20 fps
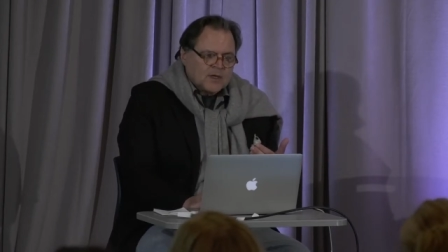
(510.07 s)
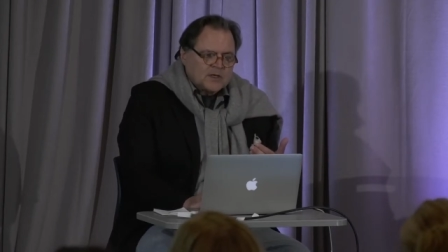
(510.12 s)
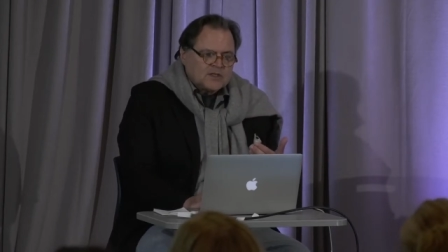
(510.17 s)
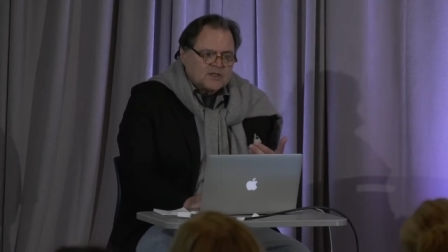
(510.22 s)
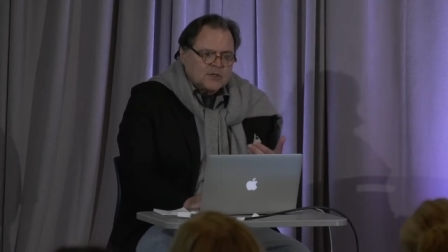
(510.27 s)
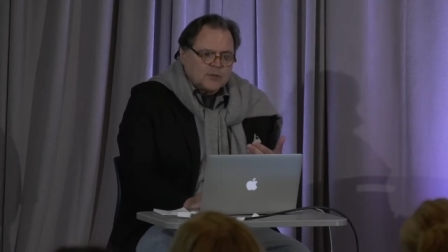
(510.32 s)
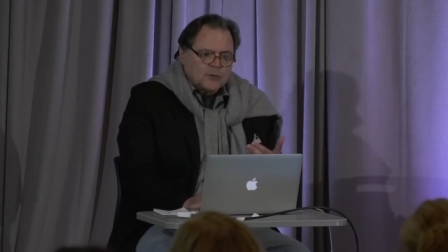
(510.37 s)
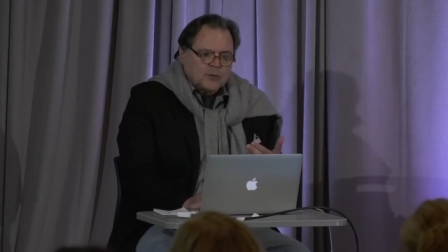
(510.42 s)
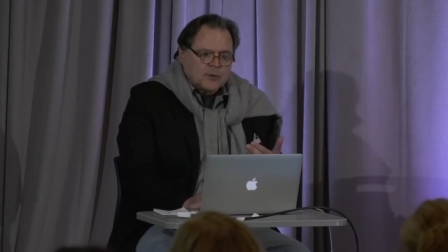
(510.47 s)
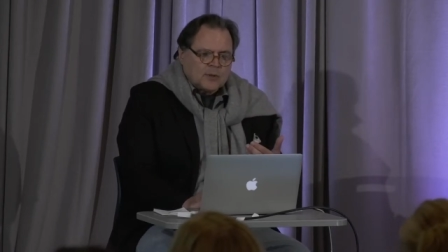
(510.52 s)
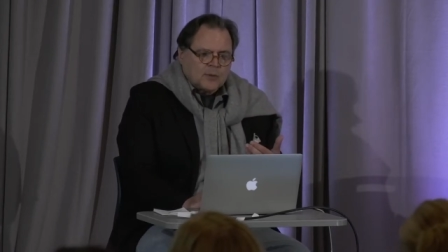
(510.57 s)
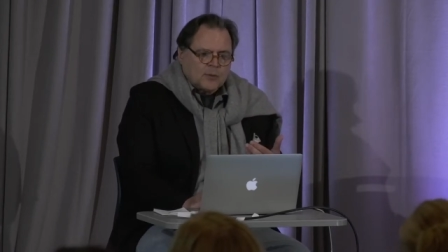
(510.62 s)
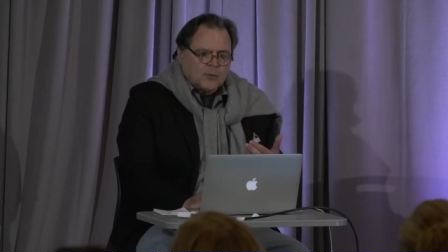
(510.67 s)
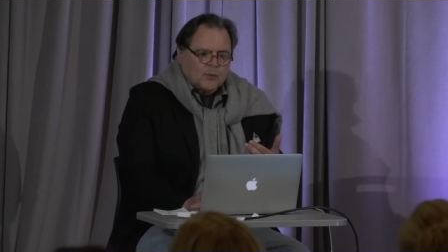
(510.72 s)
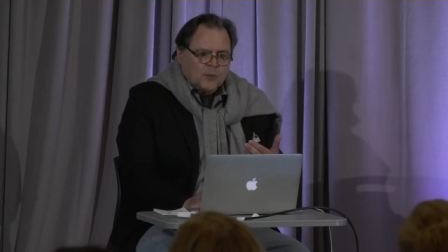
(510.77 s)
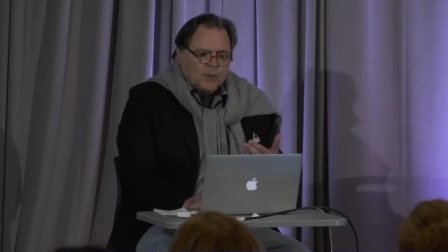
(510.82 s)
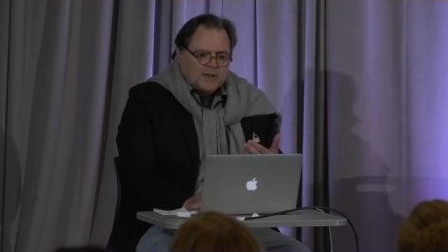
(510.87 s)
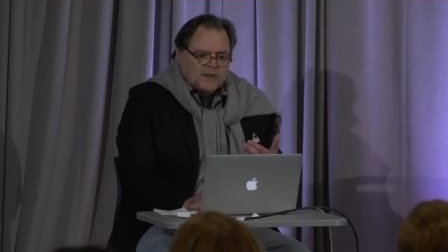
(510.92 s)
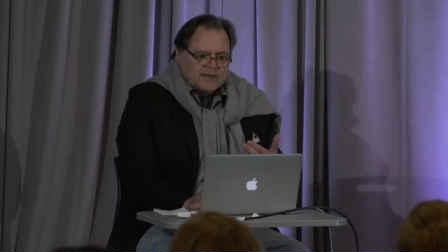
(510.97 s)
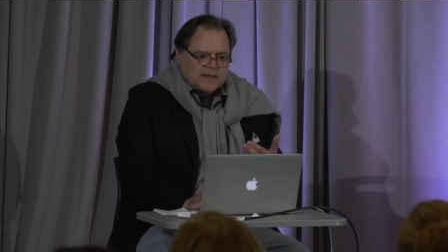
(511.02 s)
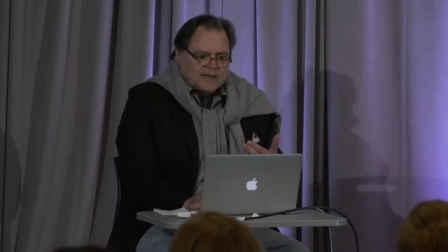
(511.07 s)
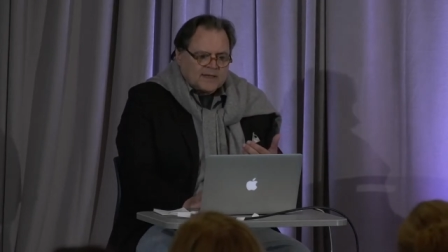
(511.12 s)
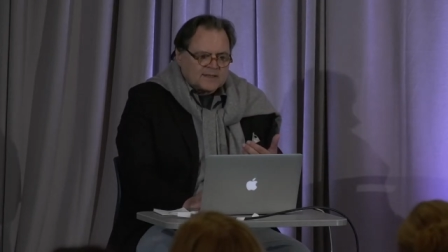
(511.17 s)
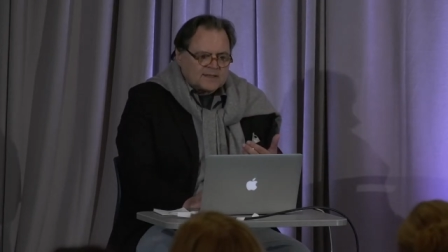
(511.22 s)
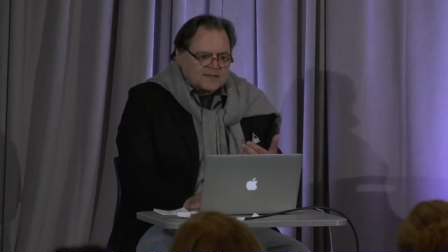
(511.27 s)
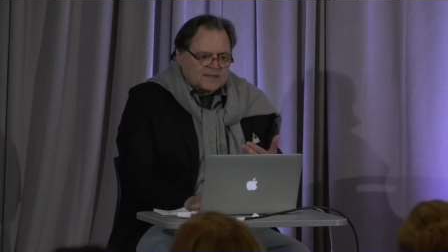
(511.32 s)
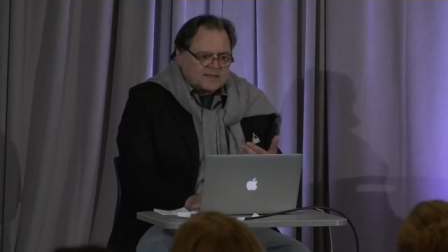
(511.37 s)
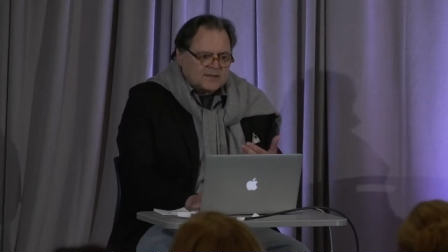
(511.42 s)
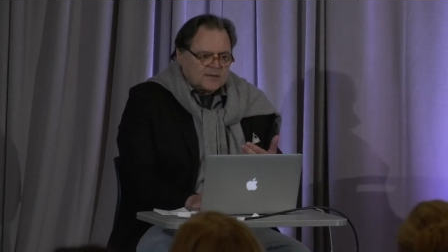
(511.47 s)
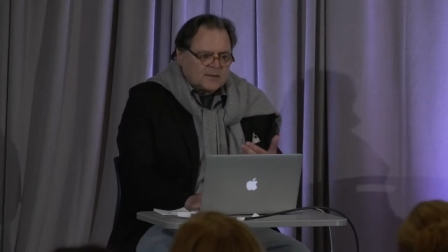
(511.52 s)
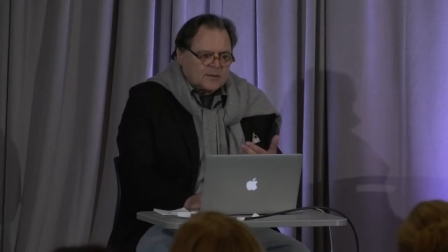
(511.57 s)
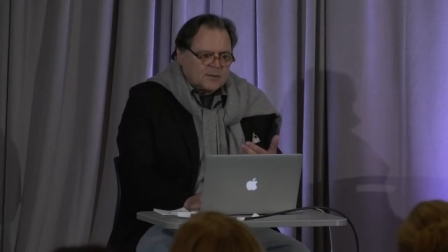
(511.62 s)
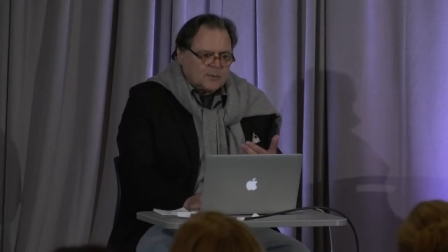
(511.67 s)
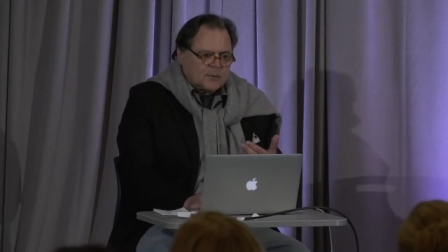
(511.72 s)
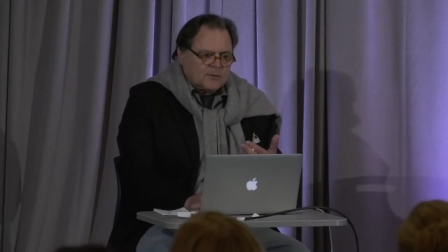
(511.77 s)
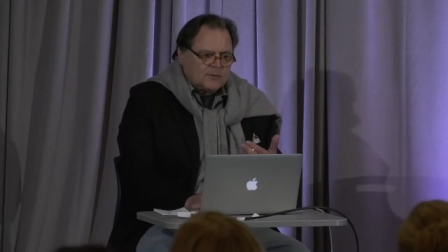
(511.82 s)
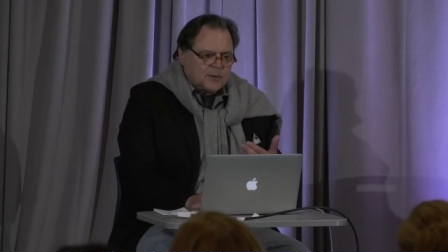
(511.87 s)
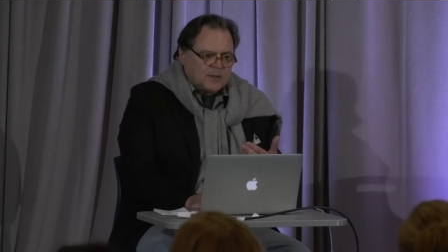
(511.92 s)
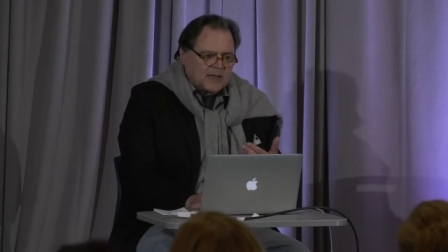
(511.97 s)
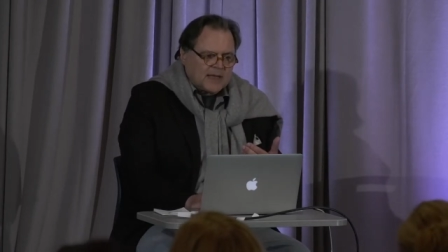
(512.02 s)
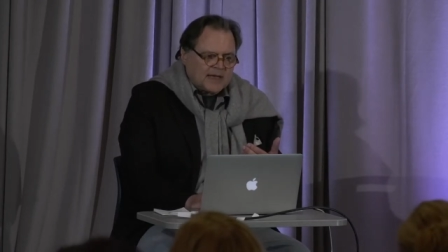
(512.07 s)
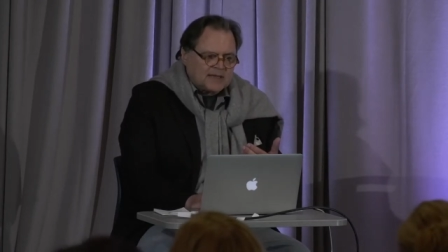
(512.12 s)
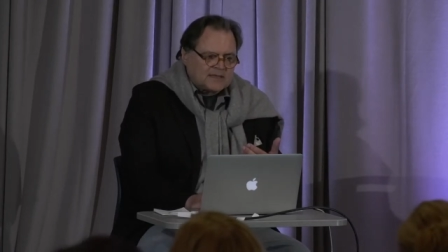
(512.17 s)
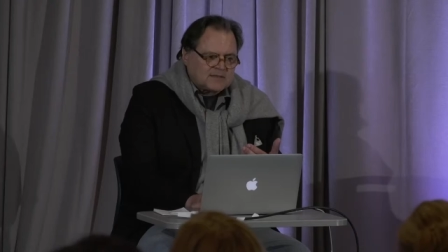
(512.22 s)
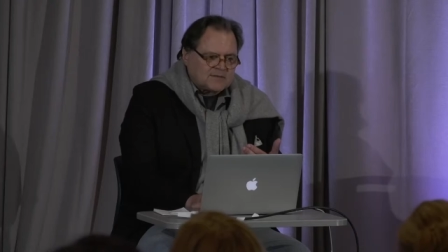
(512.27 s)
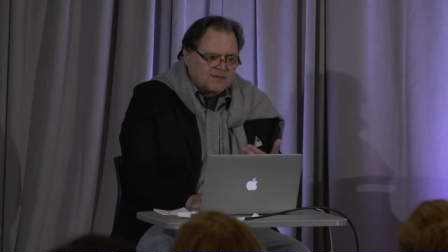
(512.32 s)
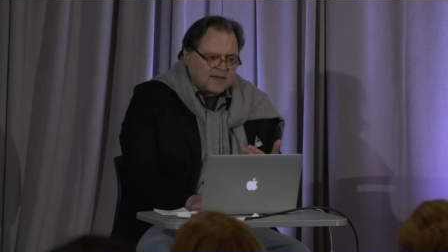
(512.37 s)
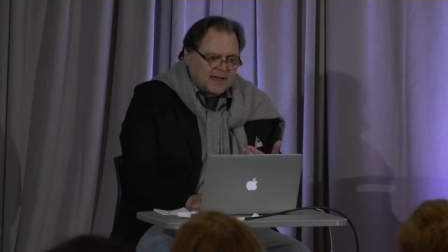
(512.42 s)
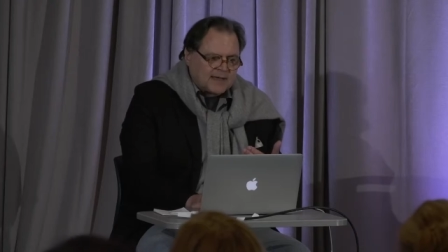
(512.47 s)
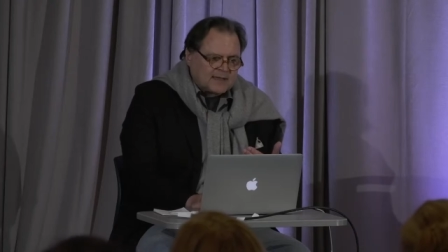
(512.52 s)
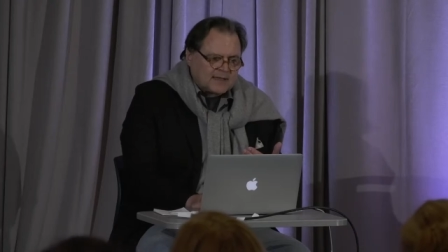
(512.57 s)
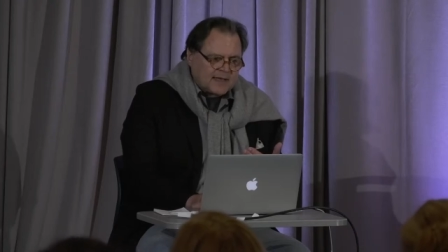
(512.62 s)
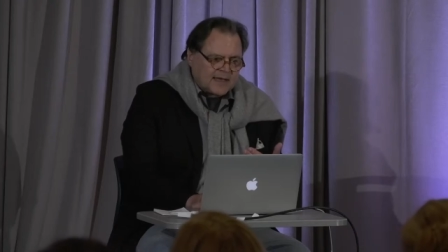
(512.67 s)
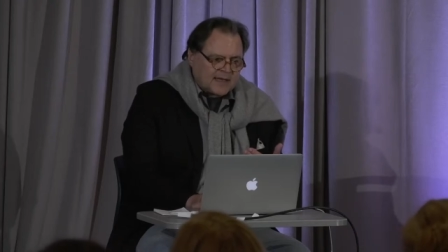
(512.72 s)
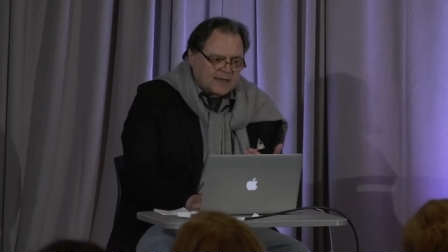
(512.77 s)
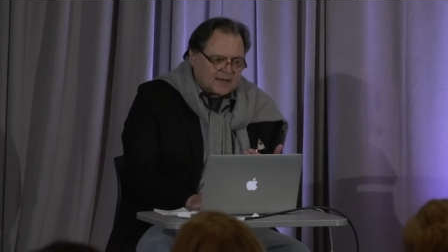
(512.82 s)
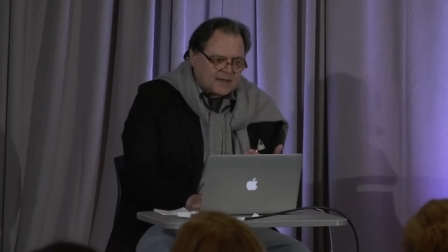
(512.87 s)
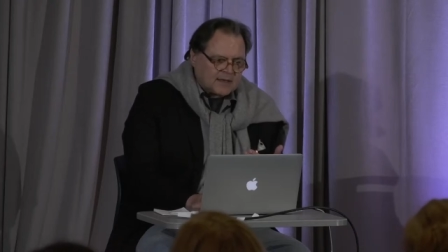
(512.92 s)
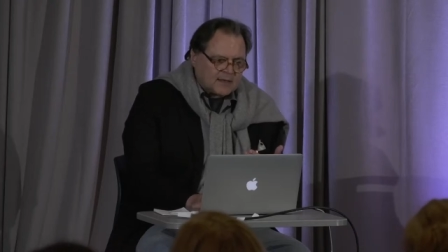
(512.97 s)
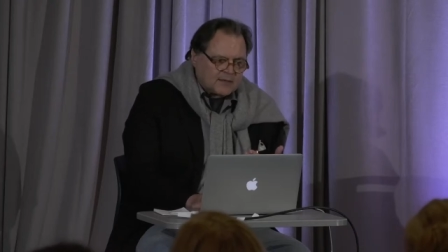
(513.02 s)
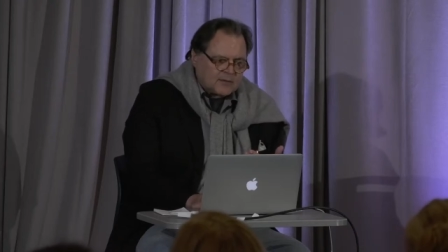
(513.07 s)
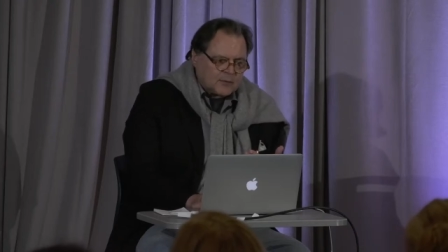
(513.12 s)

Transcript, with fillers: So, with this, we realized the fact that